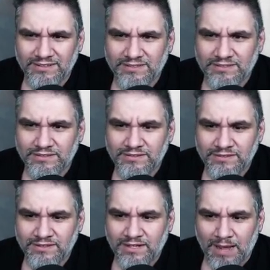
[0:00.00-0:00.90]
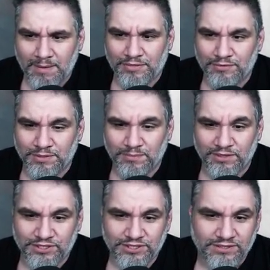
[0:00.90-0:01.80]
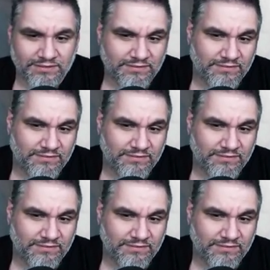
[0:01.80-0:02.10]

Yeah, man. How about through the breach?